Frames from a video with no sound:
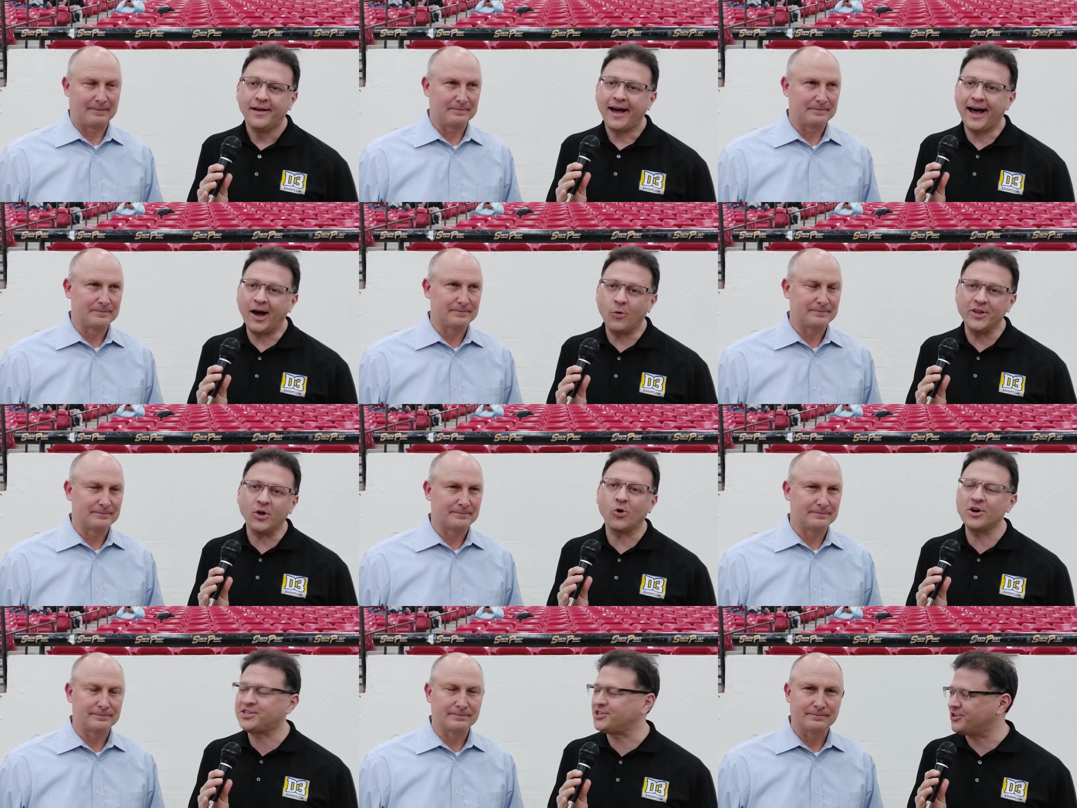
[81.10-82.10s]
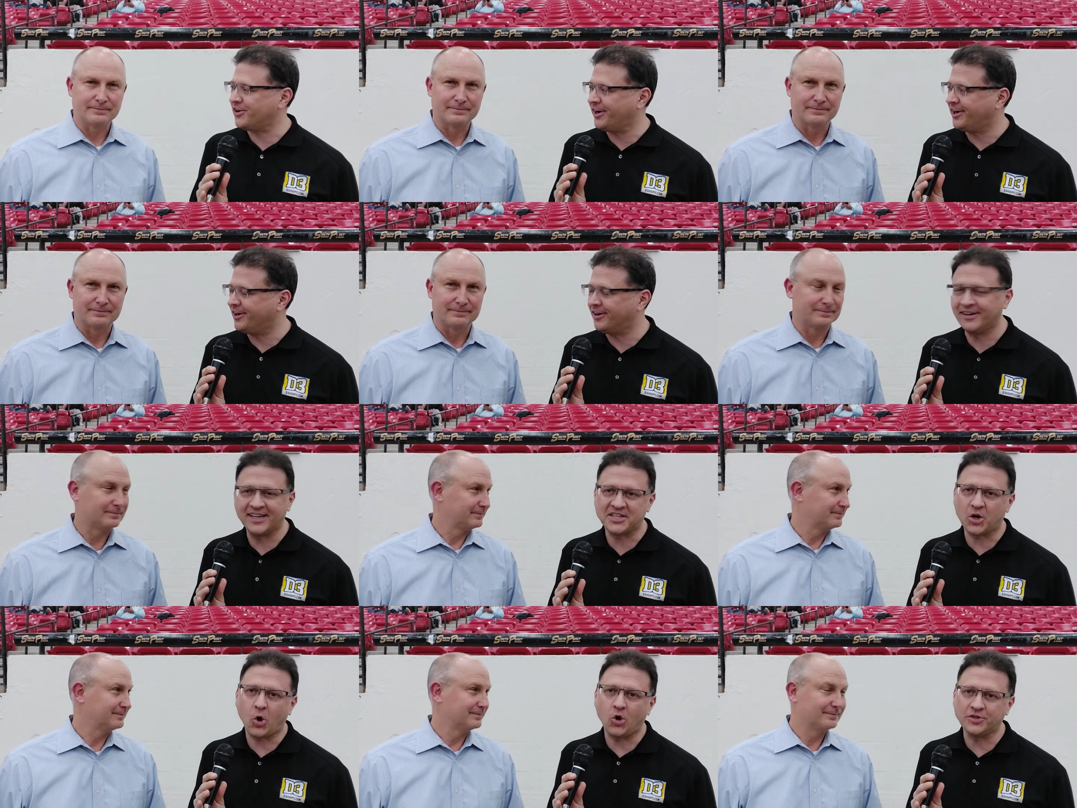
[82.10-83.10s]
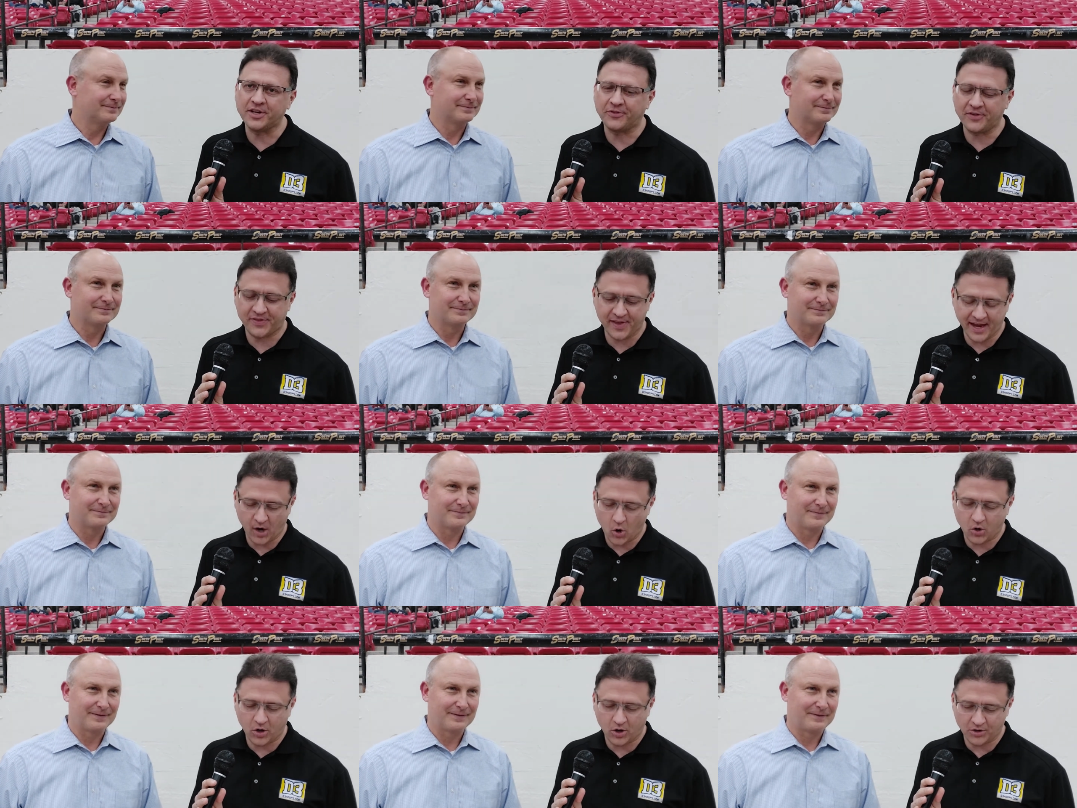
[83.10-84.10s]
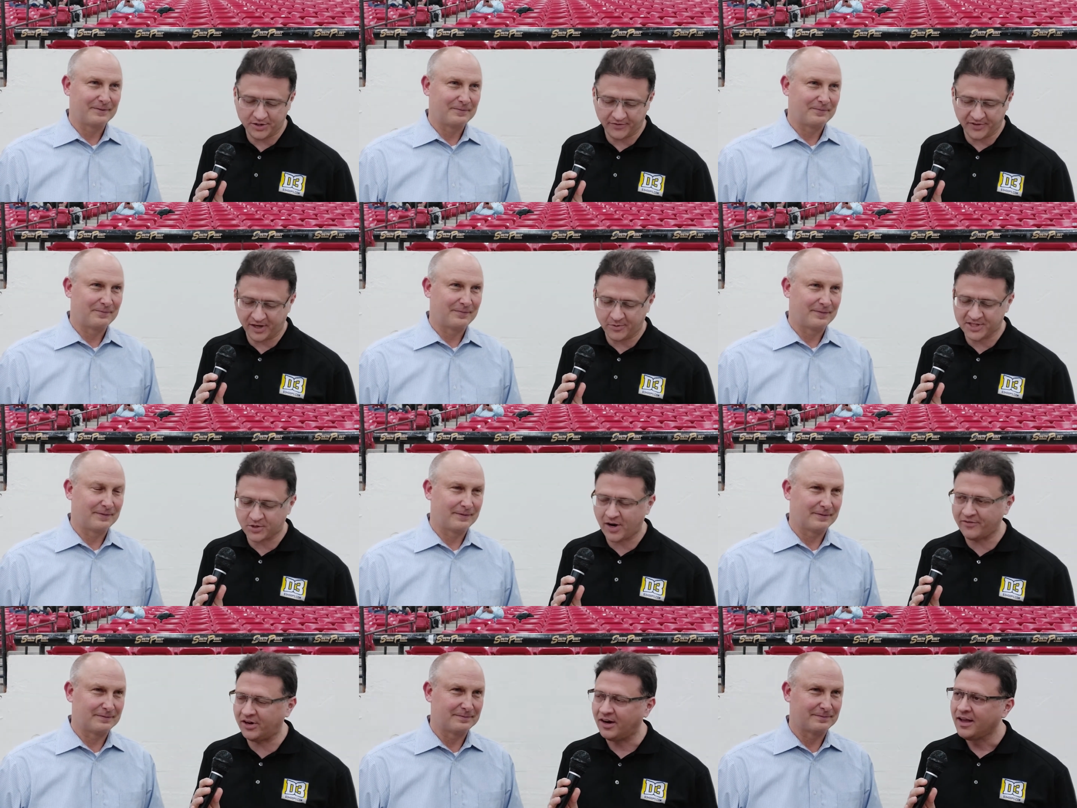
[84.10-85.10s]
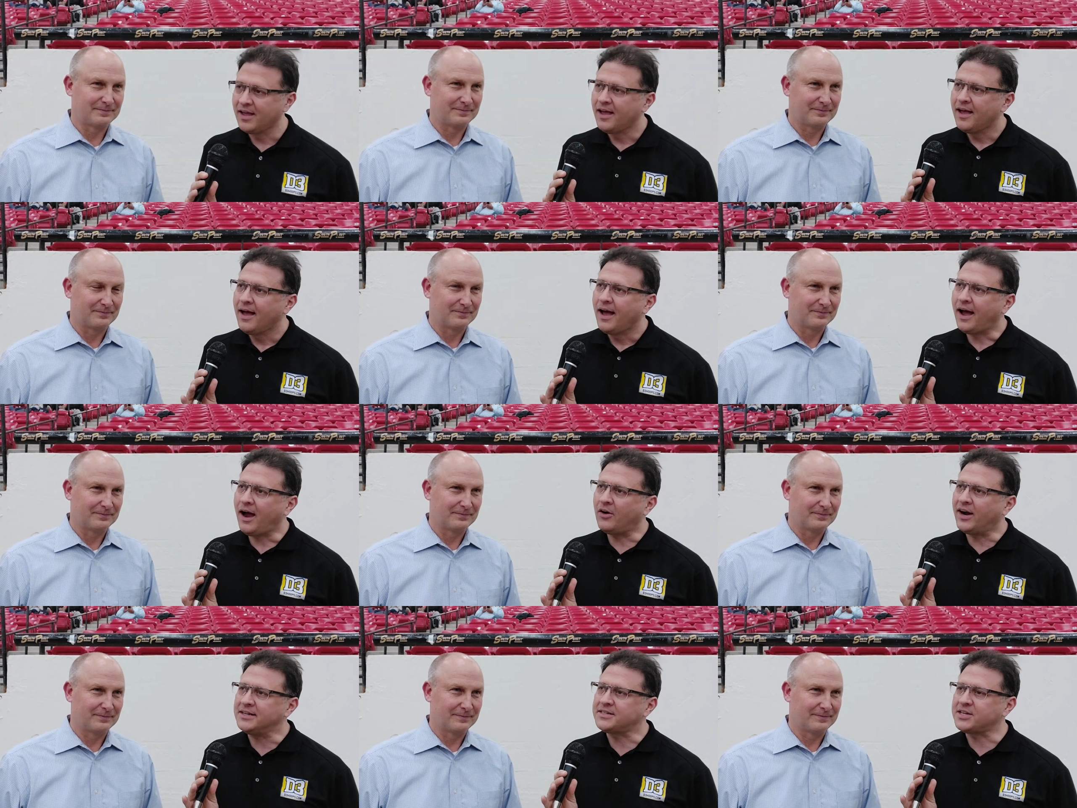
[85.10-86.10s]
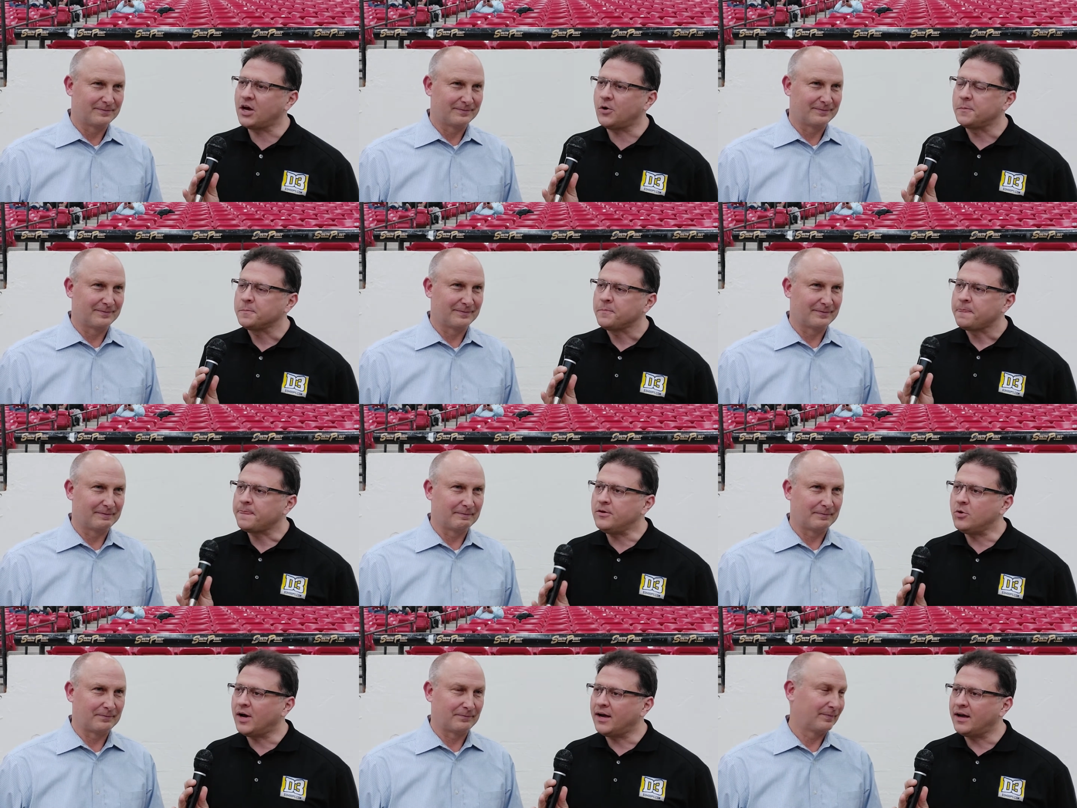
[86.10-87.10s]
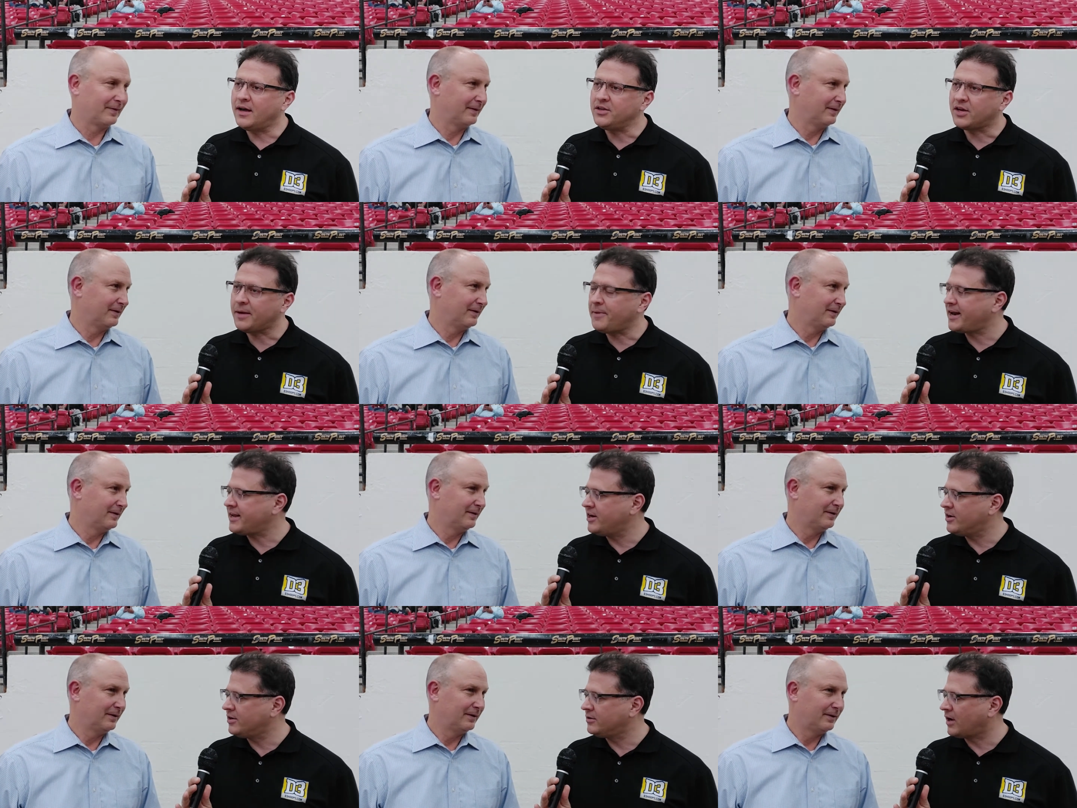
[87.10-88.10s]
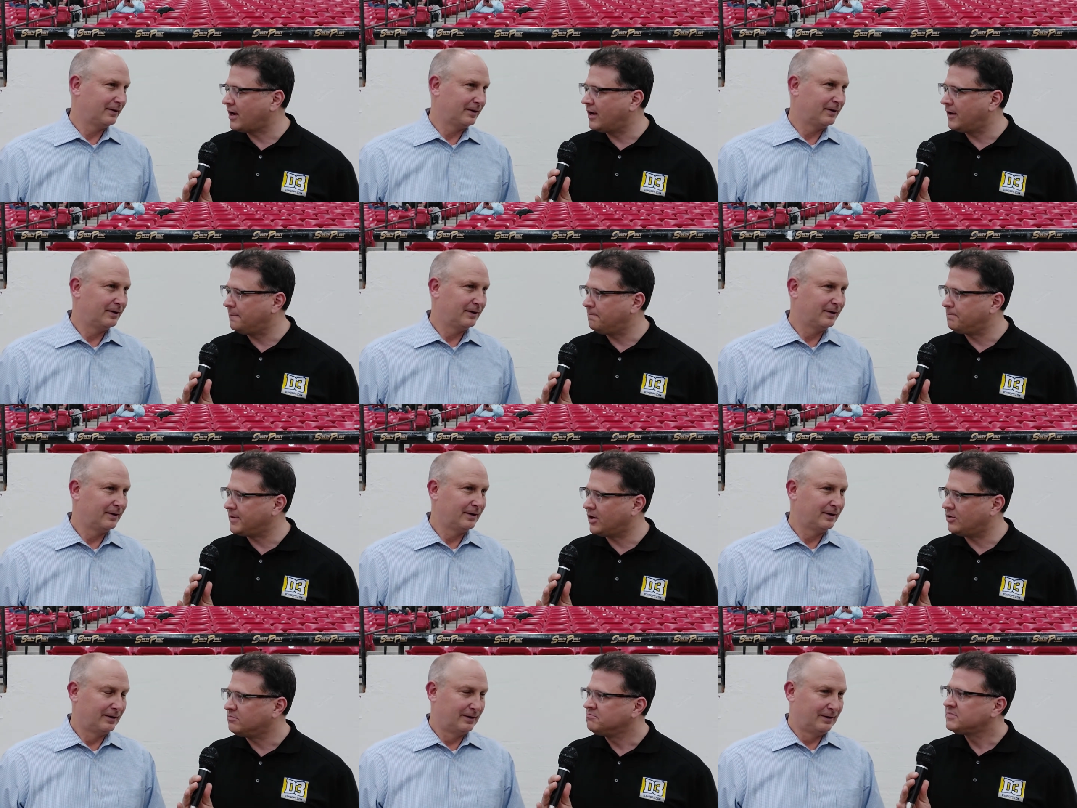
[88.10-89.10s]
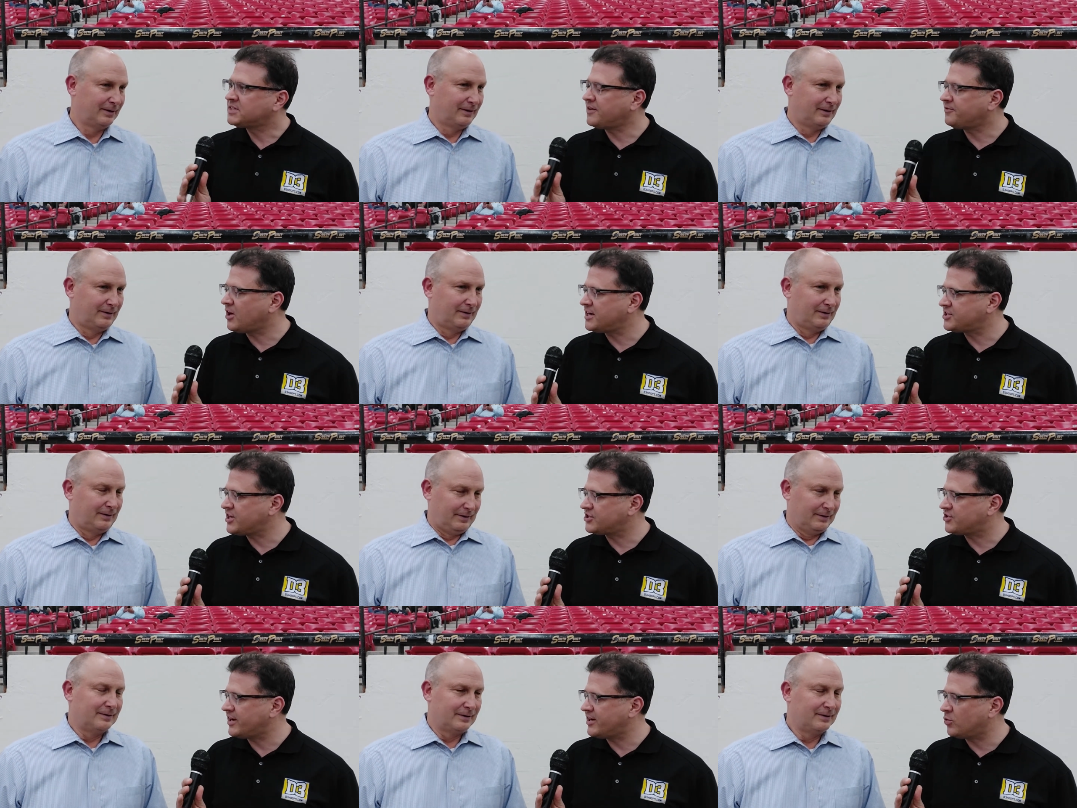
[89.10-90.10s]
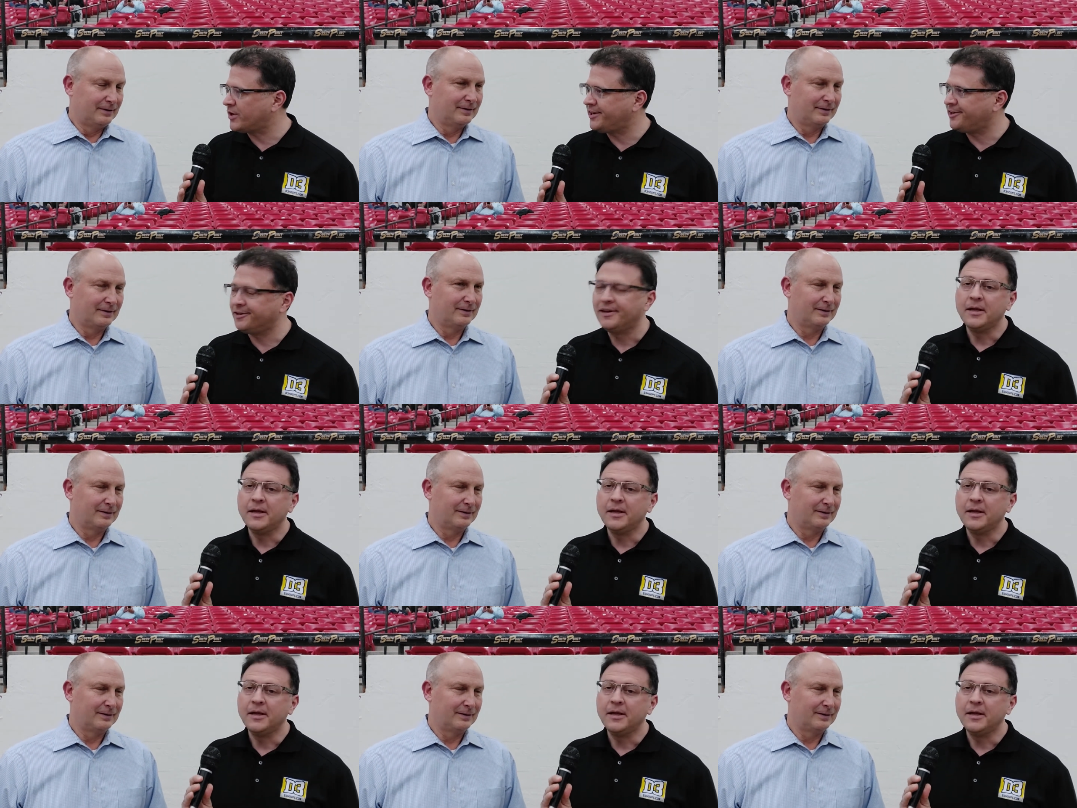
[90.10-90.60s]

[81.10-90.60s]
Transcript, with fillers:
Speaker 1: Uh, when the horses are here, it's a whole different thing, a whole, a whole different thing whatsoever. All right, so you uh, you come out of here, um, you know, tough loss yesterday to Whittier.